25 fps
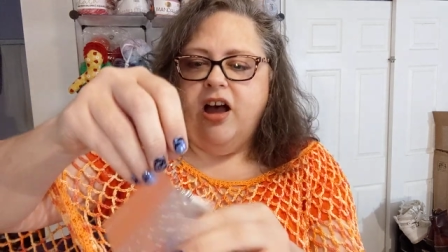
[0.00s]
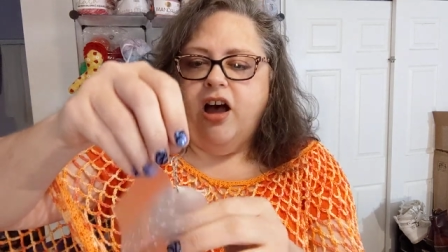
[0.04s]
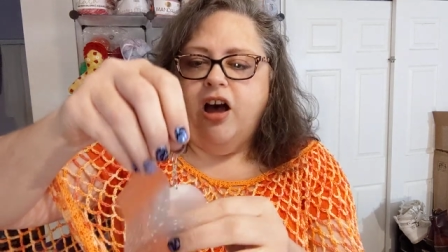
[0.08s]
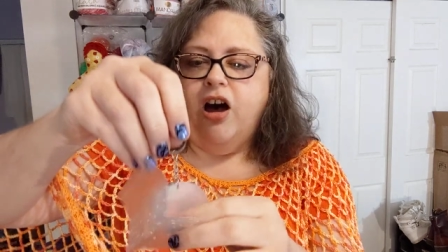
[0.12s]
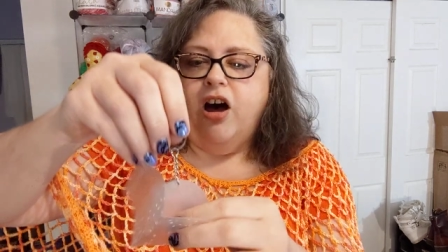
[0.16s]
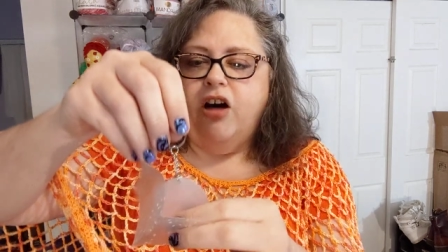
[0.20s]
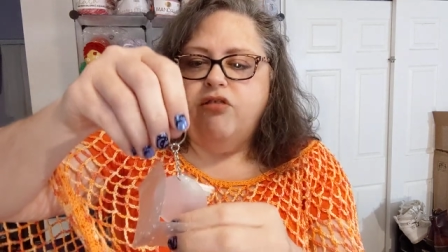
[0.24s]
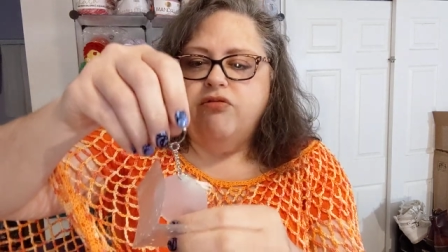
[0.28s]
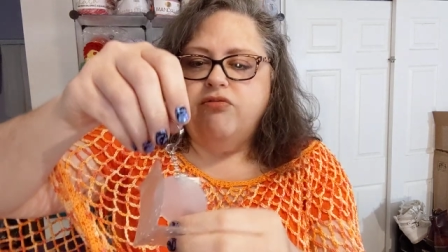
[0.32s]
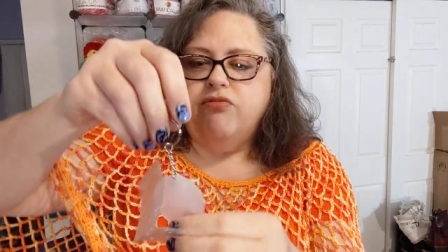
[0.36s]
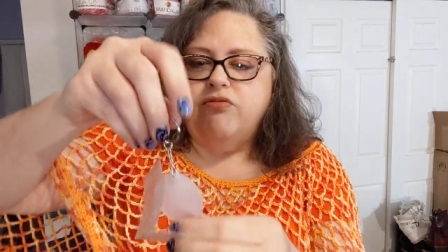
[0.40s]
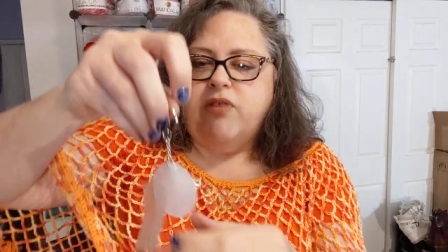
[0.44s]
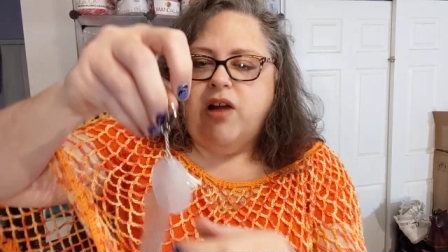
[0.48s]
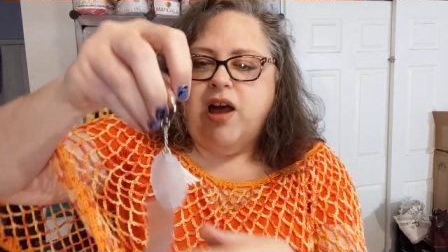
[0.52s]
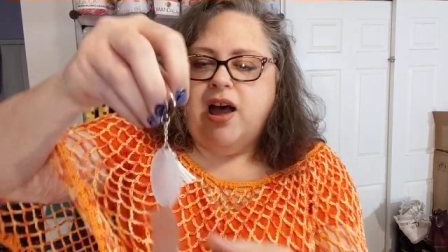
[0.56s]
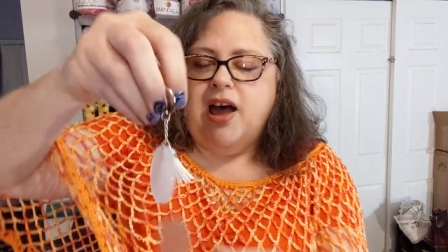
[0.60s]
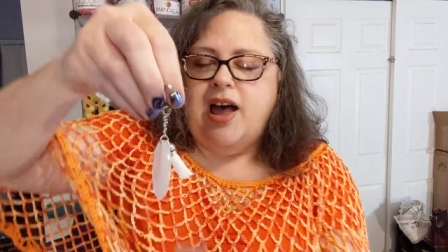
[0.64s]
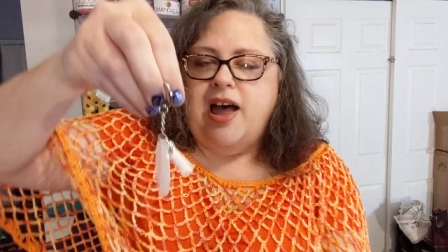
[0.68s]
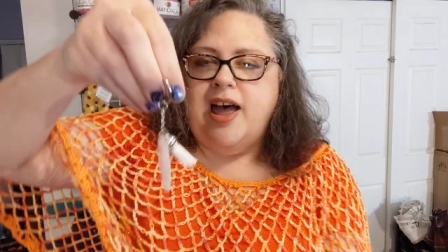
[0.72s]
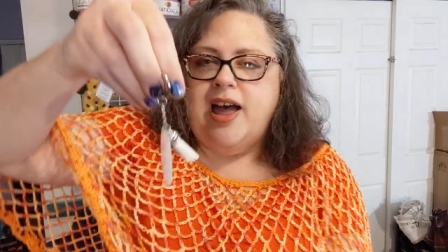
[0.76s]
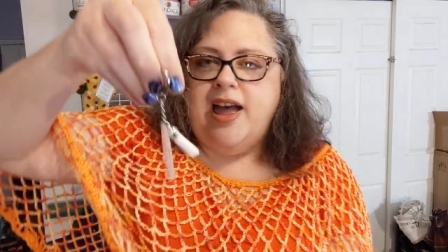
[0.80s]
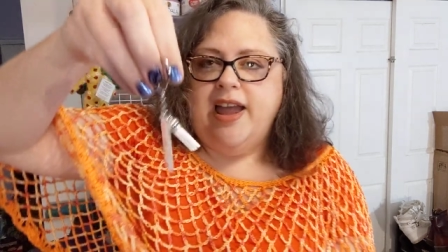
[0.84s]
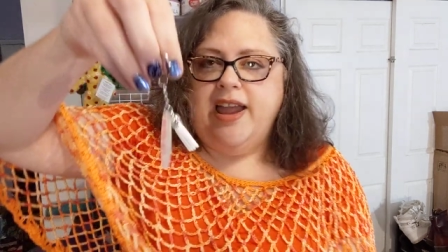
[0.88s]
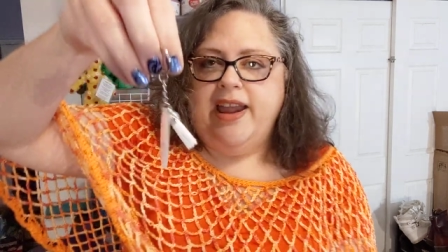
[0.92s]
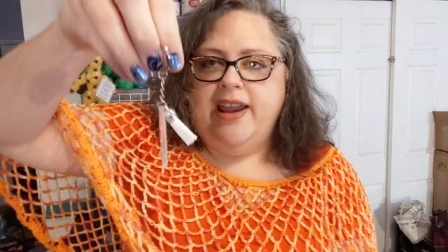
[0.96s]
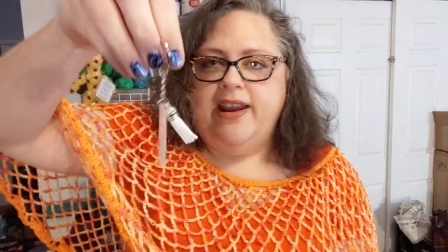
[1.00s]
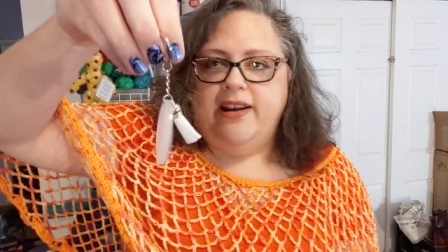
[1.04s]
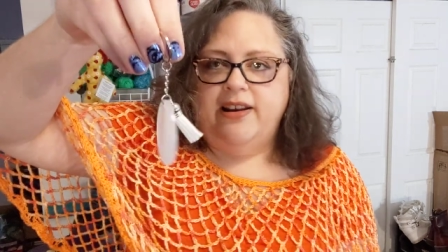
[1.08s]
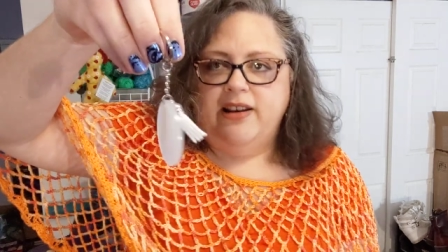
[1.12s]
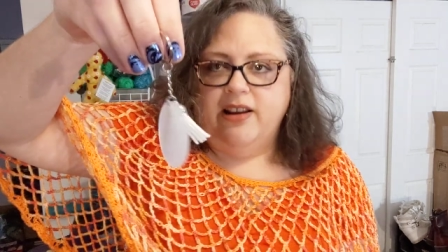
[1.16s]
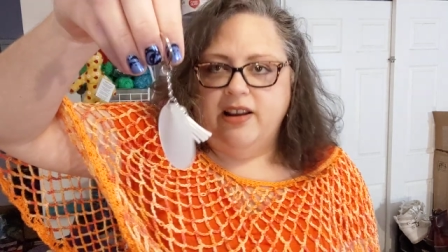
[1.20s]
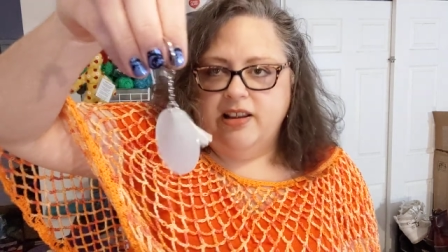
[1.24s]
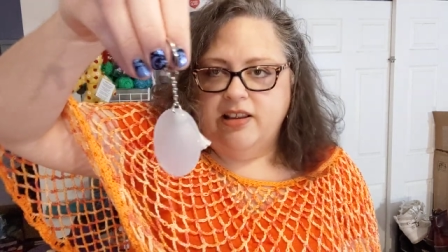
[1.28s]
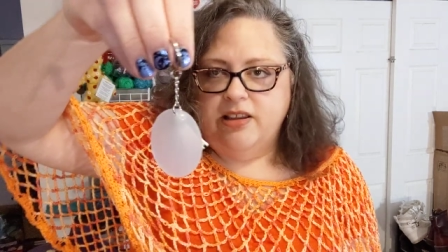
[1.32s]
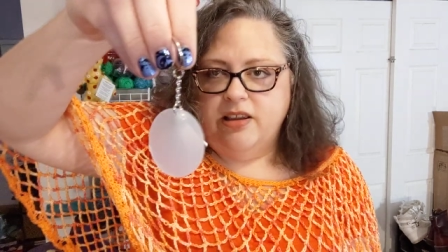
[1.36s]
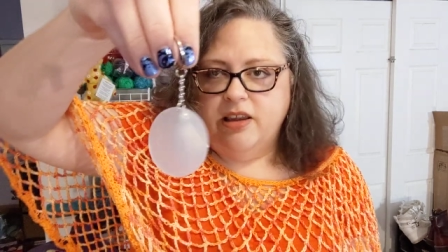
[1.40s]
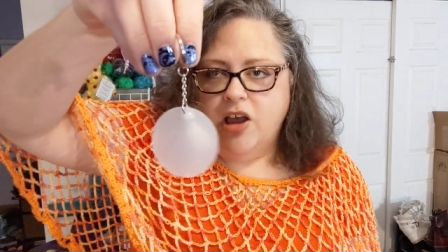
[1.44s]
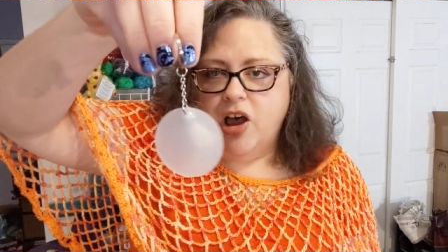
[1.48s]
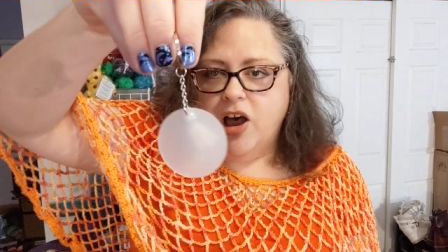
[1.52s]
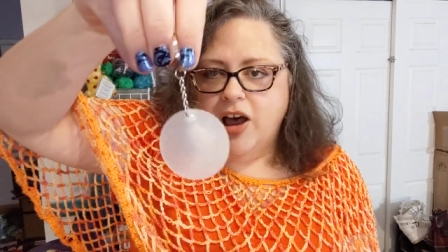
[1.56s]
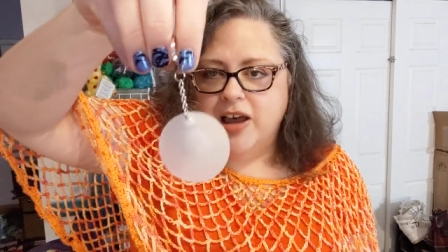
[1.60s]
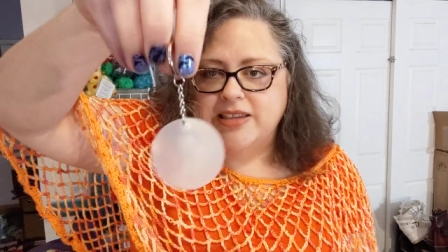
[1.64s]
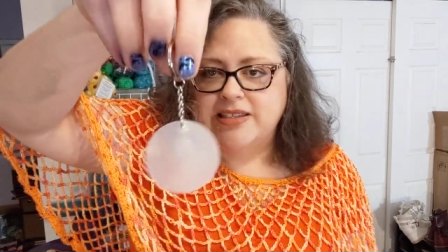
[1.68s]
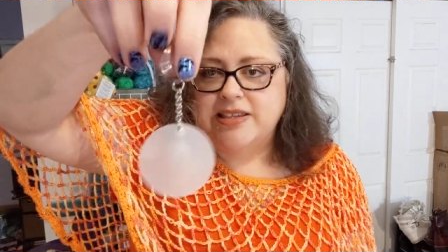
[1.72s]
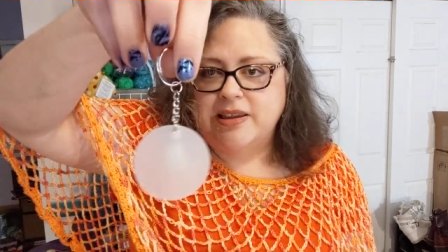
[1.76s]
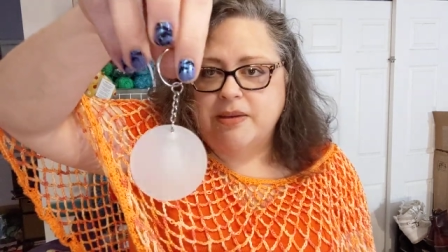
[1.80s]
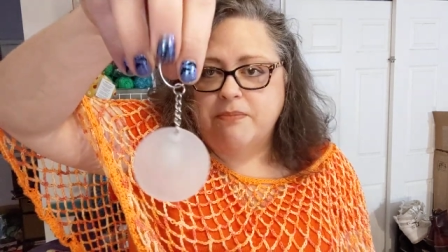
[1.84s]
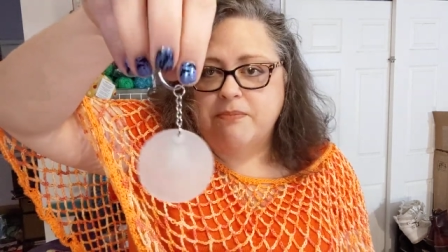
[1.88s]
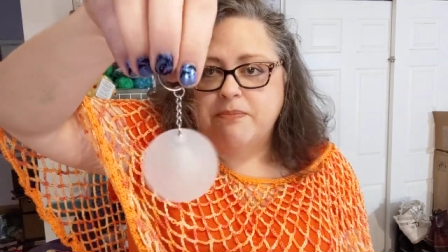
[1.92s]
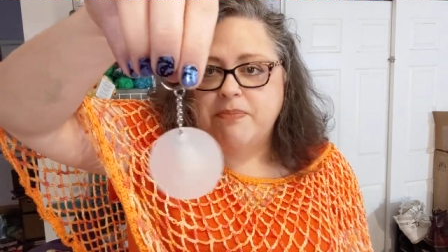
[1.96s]
All right.
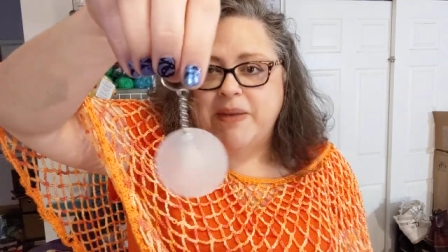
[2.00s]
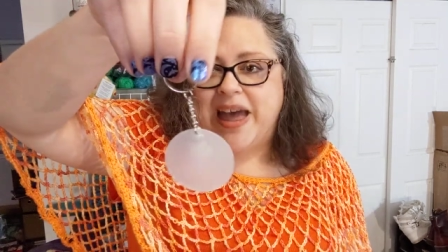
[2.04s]
Awesome